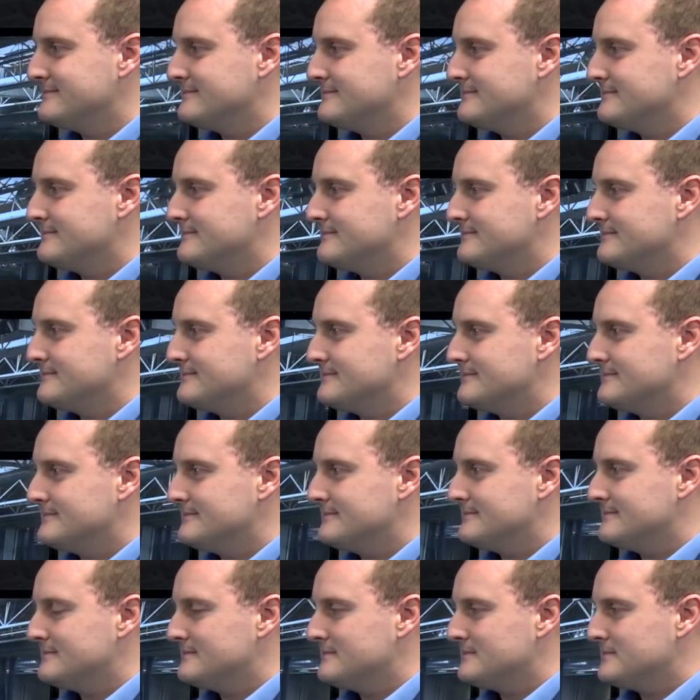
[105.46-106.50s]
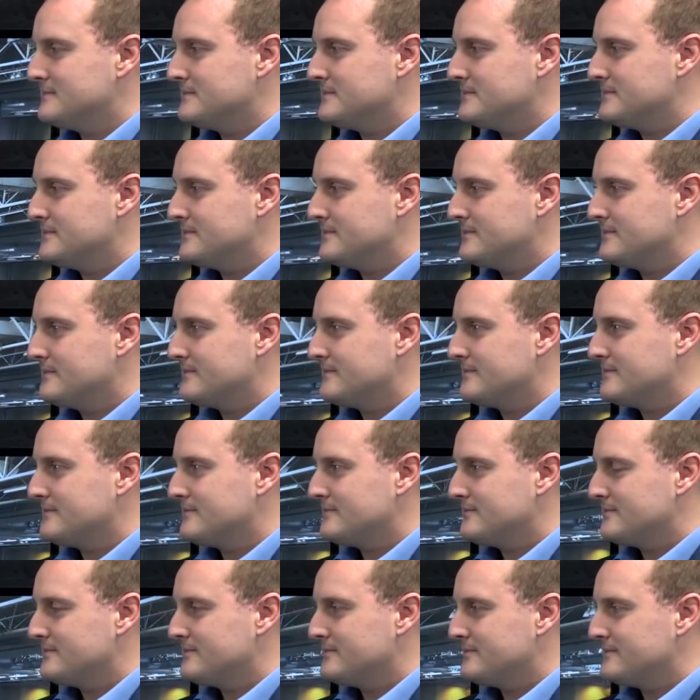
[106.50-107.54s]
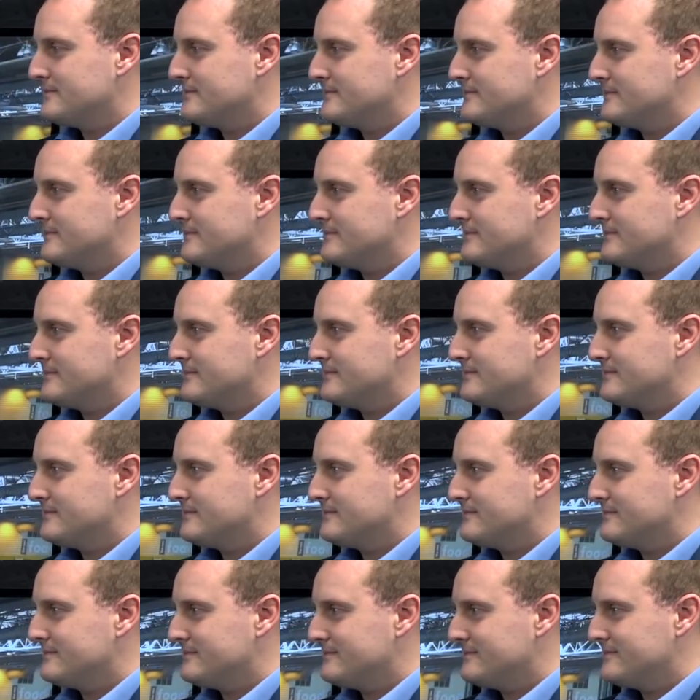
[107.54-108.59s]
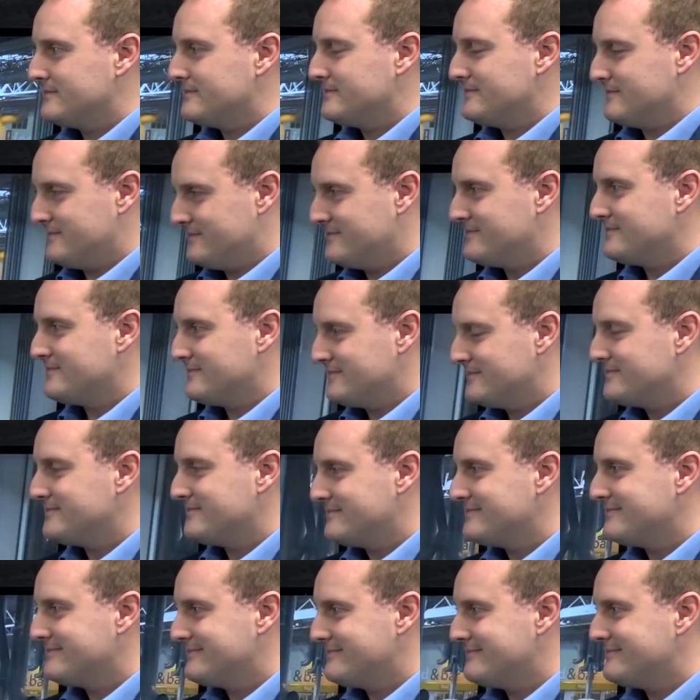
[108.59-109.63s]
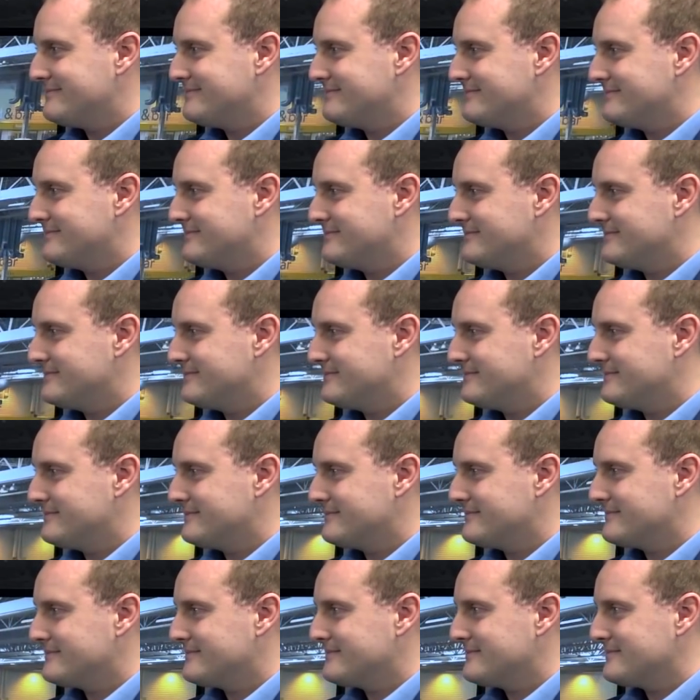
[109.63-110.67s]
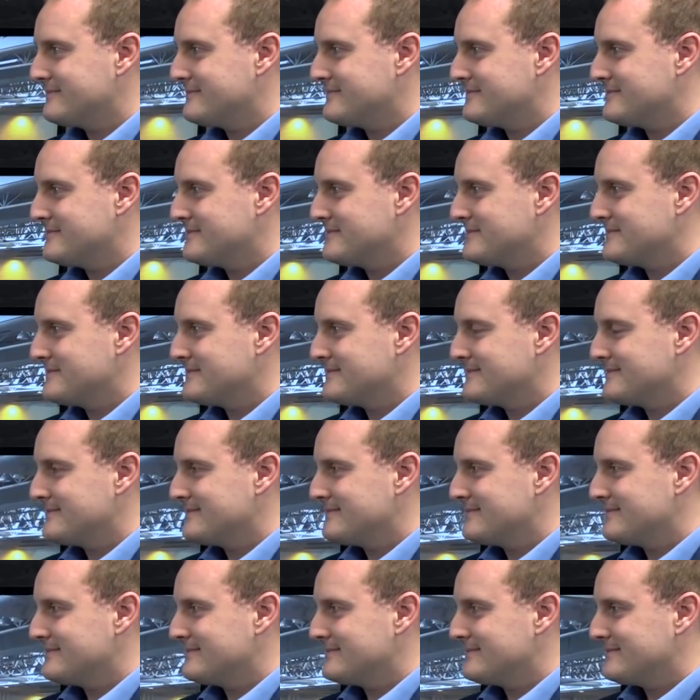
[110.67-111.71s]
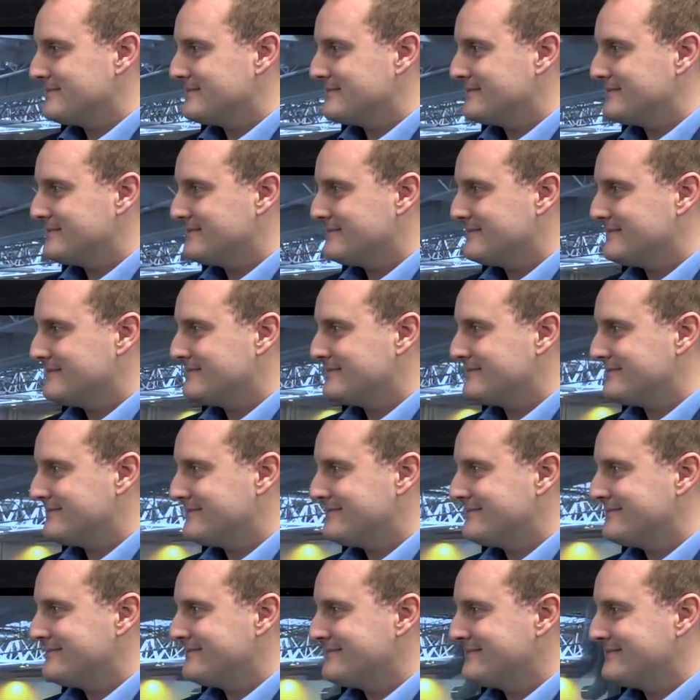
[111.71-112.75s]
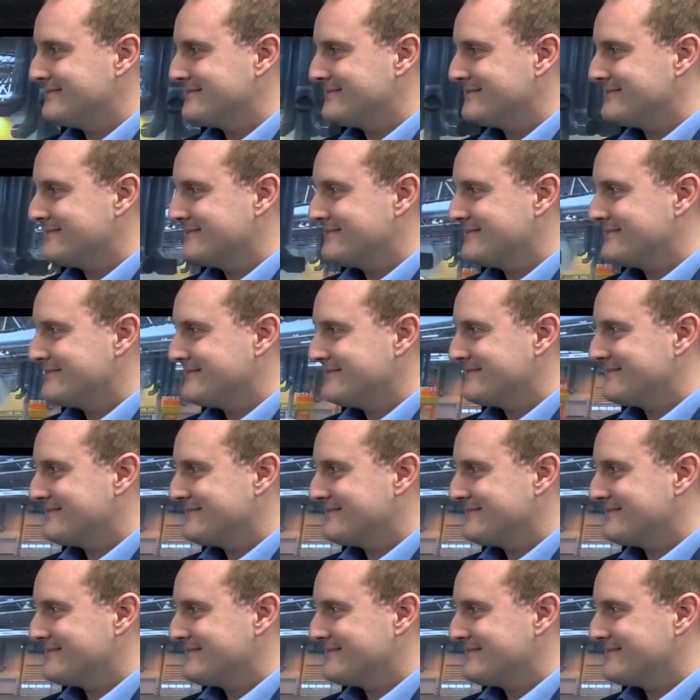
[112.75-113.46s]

The person shown says nothing.